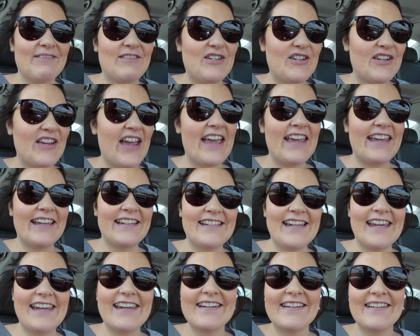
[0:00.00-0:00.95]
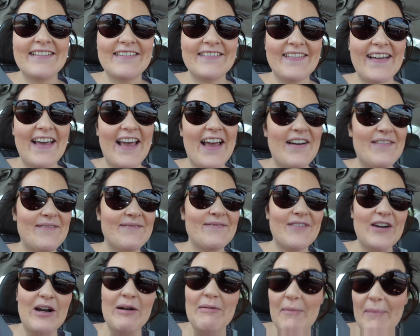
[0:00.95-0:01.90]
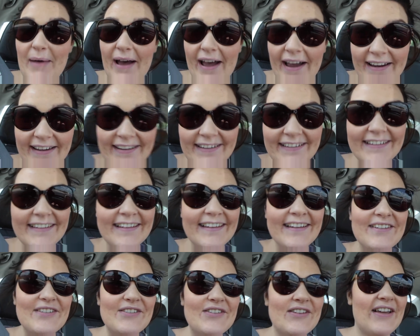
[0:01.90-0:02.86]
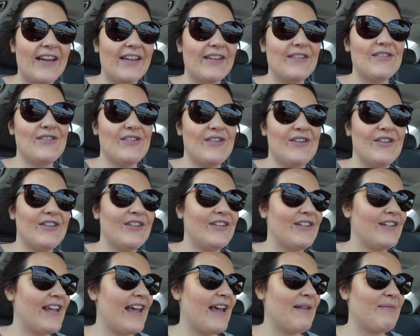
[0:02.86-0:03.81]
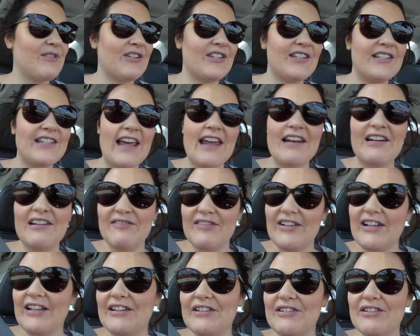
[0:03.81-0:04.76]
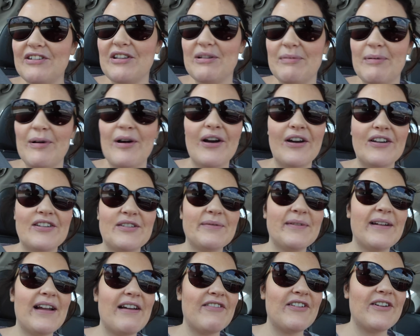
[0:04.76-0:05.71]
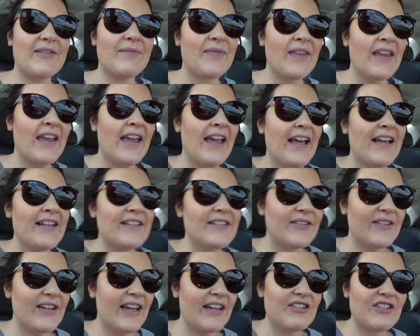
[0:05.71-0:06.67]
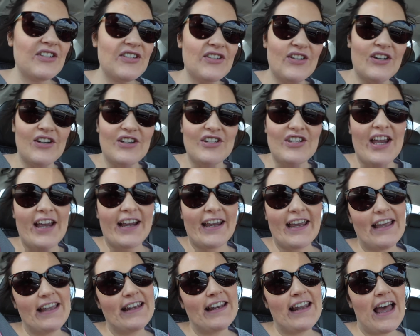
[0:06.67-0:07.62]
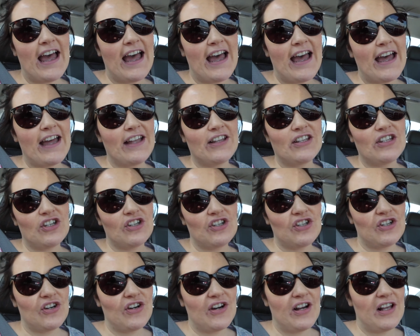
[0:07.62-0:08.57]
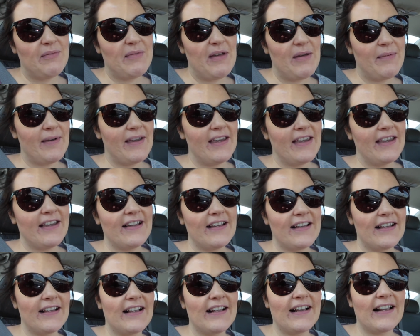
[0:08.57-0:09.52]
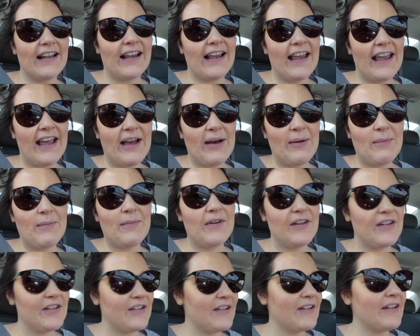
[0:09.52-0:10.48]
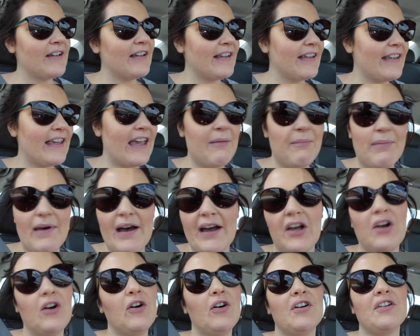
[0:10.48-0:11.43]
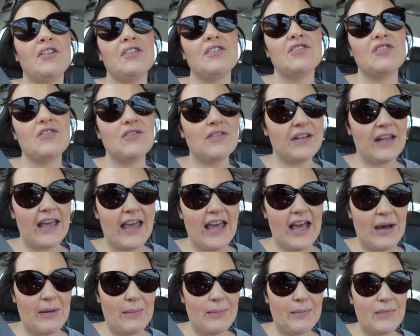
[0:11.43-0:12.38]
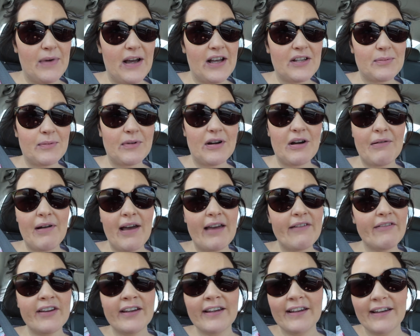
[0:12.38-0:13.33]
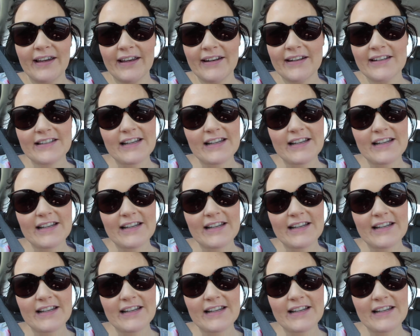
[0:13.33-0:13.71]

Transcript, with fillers: 2K18 um, for coming back down doing um, just staying in a villa and doing the parks or whatever. So yeah, just thought i check in and sure I'll maybe um, get back on um, as we're arriving into